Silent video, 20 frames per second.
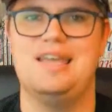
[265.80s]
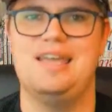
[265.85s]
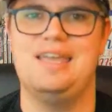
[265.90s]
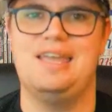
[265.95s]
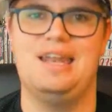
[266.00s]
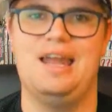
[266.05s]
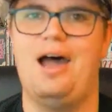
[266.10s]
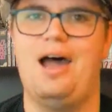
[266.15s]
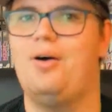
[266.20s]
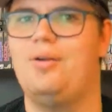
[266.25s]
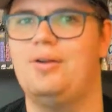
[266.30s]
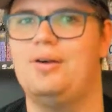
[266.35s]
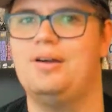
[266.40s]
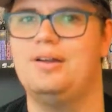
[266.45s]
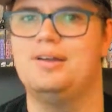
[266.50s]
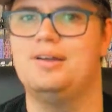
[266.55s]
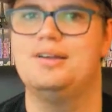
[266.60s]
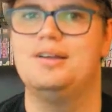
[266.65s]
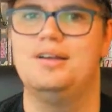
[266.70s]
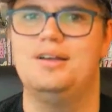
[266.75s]
it out
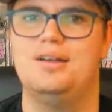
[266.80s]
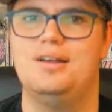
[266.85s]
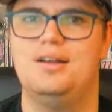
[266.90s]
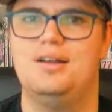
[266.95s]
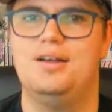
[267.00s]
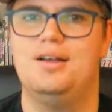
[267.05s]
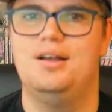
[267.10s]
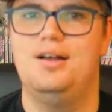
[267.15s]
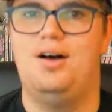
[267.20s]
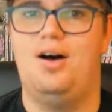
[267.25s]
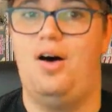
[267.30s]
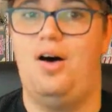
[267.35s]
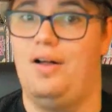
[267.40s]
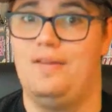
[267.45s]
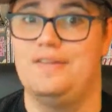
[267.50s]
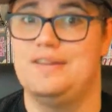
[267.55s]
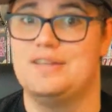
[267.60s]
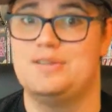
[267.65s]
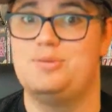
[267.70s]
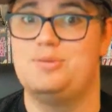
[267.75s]
on
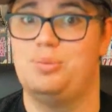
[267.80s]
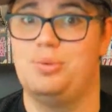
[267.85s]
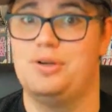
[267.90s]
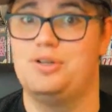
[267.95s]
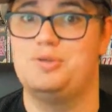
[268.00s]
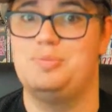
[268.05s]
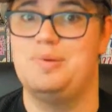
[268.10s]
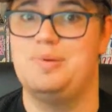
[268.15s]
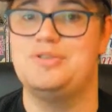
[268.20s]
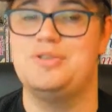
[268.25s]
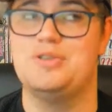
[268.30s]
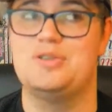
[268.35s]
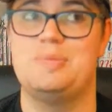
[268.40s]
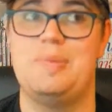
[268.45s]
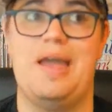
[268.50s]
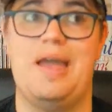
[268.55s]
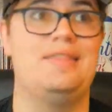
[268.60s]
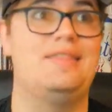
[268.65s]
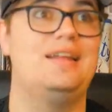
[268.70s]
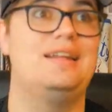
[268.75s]
this rich
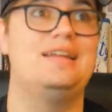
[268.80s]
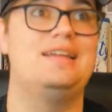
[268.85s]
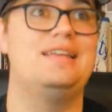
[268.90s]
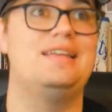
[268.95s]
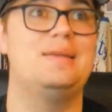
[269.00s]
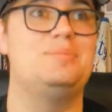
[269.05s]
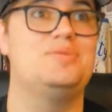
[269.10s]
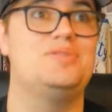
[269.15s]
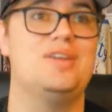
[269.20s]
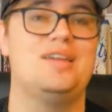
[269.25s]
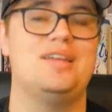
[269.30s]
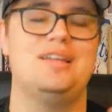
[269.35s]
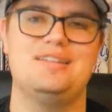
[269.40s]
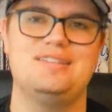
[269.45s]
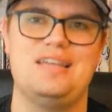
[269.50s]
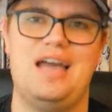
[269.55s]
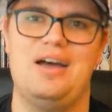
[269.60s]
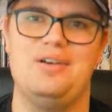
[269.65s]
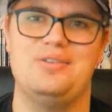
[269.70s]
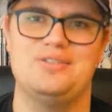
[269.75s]
businessman that he keeps seeing his
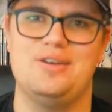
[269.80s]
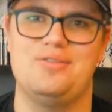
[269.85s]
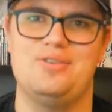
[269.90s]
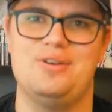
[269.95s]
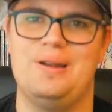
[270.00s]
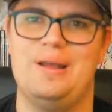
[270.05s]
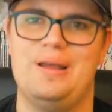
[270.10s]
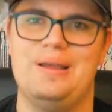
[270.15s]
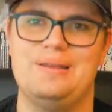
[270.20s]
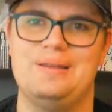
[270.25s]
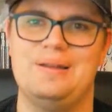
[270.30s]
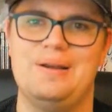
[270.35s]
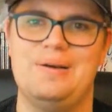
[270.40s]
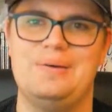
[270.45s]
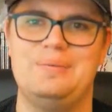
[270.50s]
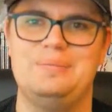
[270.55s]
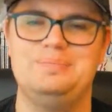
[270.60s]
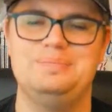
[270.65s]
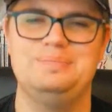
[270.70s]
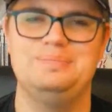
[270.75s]
house every day,
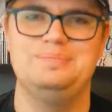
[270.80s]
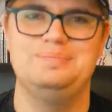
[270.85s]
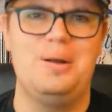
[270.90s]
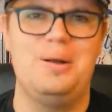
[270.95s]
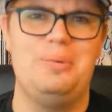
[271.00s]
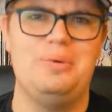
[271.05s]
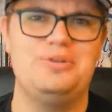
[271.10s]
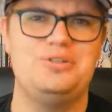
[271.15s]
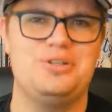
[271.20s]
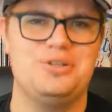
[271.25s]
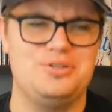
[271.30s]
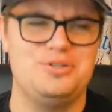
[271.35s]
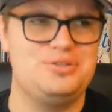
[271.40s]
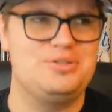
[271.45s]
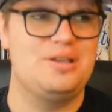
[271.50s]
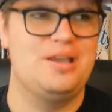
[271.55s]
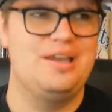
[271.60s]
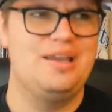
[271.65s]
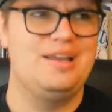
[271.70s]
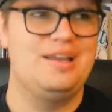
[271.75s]
which
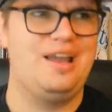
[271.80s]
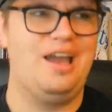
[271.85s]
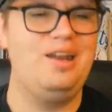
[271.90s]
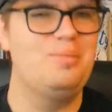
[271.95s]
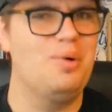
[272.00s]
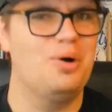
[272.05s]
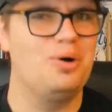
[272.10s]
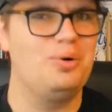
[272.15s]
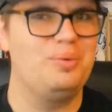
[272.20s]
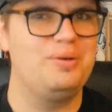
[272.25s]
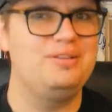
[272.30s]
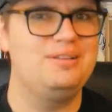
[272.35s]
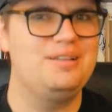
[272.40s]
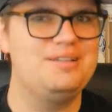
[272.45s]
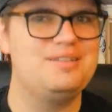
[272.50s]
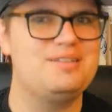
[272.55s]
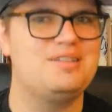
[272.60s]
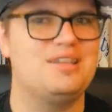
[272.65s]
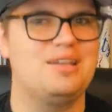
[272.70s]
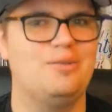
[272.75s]
is kind of more
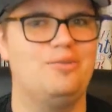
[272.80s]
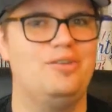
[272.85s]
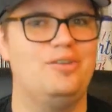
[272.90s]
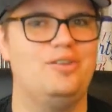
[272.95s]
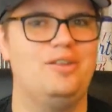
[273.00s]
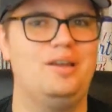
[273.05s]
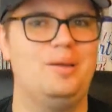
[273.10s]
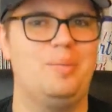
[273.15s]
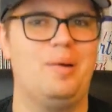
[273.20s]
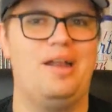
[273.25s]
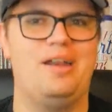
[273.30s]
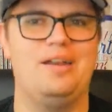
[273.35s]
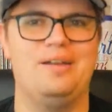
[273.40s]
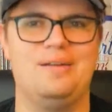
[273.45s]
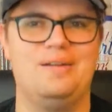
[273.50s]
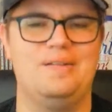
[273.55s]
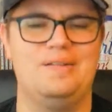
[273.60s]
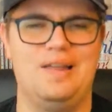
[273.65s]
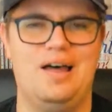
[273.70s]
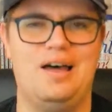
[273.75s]
realistic if you think about it.
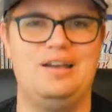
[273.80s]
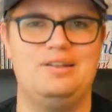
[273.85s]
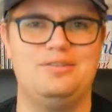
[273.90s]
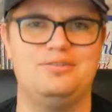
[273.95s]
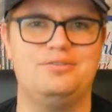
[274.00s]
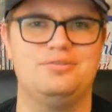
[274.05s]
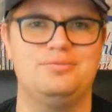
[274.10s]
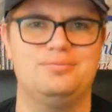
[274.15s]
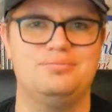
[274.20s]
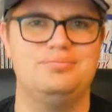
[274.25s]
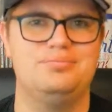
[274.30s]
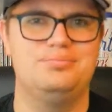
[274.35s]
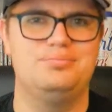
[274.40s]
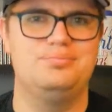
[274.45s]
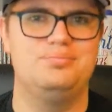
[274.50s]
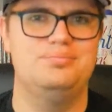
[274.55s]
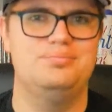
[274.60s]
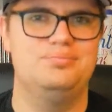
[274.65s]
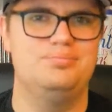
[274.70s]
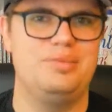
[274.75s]
A lot of
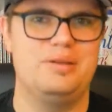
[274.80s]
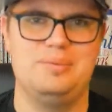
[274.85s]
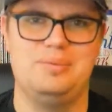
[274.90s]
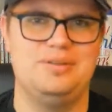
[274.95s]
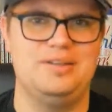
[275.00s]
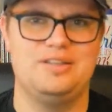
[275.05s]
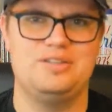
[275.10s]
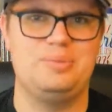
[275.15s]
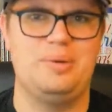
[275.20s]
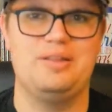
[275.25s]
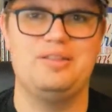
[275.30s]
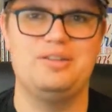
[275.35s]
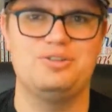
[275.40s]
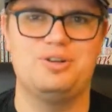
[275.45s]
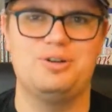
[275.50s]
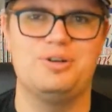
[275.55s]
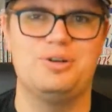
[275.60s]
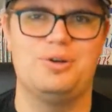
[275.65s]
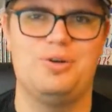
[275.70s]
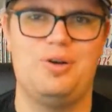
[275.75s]
people, that's why they
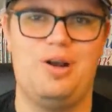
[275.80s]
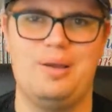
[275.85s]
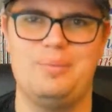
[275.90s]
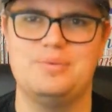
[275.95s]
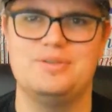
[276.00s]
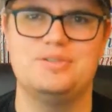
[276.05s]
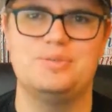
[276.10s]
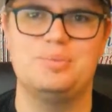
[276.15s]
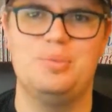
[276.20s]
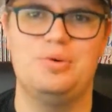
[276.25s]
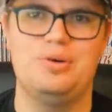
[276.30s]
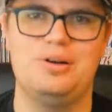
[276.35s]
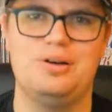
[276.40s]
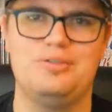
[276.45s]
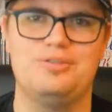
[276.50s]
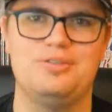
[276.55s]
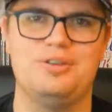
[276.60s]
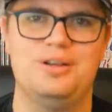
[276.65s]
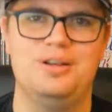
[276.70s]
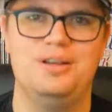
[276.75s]
turn to crime, is more
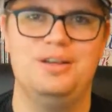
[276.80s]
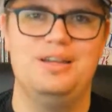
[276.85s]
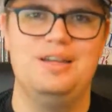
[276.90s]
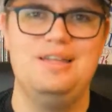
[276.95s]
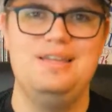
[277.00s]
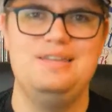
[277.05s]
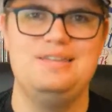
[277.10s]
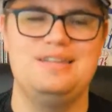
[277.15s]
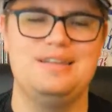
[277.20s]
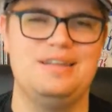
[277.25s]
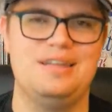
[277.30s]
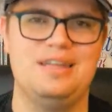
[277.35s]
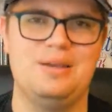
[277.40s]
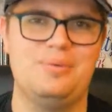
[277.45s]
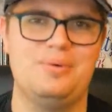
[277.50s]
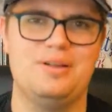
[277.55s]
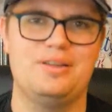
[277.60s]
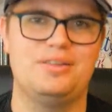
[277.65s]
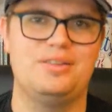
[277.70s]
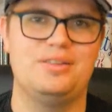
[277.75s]
of dealing
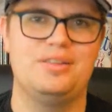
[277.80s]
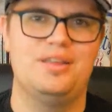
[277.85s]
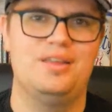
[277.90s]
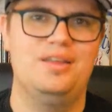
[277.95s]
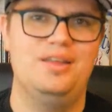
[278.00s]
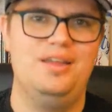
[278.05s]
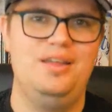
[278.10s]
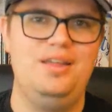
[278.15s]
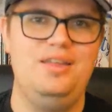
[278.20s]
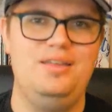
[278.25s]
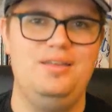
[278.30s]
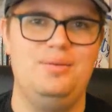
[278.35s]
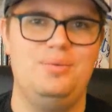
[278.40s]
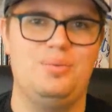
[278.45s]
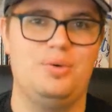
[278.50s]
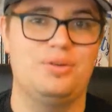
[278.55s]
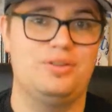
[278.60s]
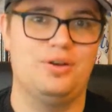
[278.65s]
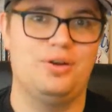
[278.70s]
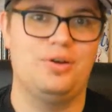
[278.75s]
with
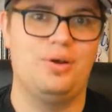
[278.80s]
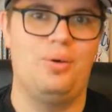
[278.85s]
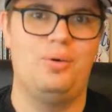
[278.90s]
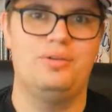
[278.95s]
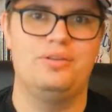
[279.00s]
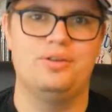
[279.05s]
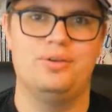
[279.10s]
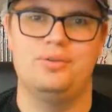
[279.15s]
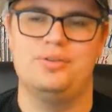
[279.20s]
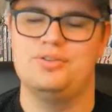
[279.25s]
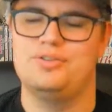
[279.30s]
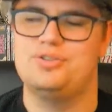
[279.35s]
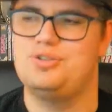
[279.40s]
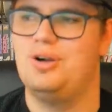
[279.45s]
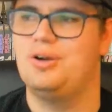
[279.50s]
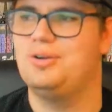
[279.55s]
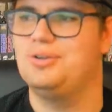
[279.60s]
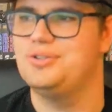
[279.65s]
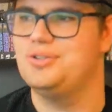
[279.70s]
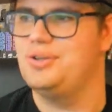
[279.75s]
what they're going through, the
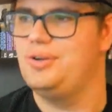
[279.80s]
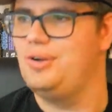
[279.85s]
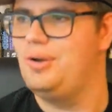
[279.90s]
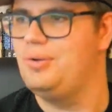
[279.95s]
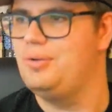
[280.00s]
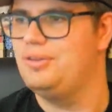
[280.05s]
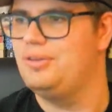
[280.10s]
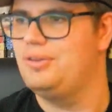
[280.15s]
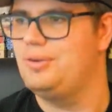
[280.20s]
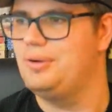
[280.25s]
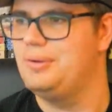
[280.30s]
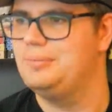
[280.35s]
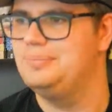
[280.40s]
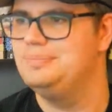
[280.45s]
struggles they're going through.